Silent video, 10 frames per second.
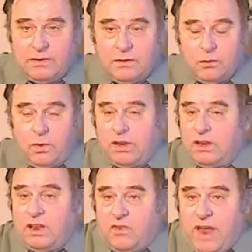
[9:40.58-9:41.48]

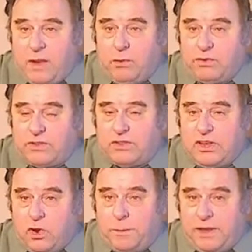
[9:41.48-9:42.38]
when Iraq was under
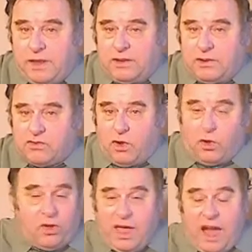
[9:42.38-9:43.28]
European
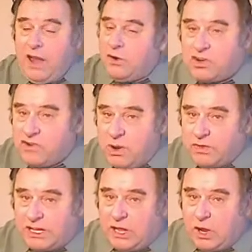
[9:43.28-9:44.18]
control. I don't agree
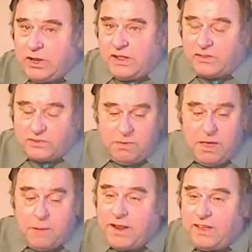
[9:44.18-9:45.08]
with colonialism,
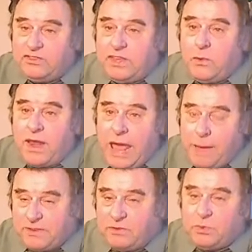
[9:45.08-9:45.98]
but I see what
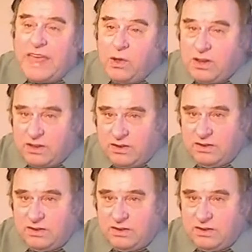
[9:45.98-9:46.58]
happened without it.